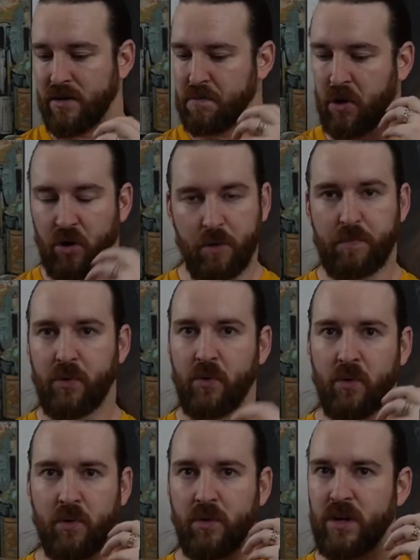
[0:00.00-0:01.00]

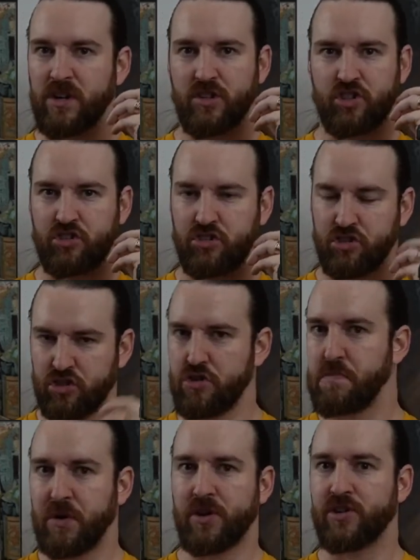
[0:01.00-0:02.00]
purple,
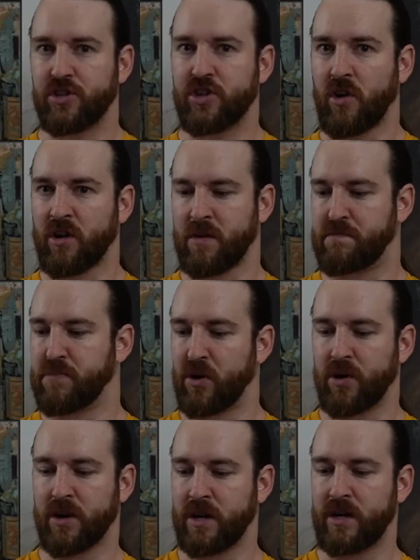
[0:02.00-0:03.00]
super dark
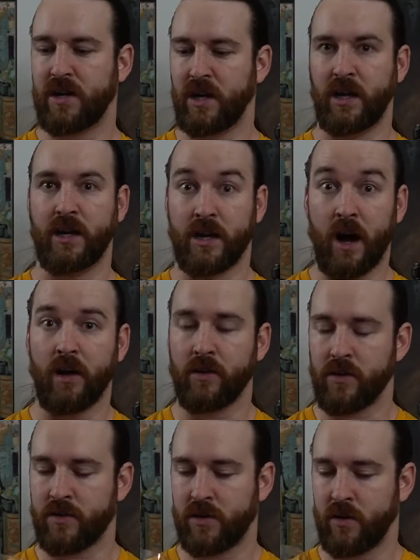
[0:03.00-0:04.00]
burgundy
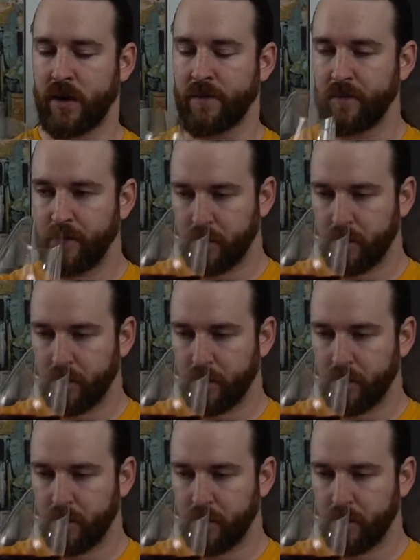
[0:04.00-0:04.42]
color to it.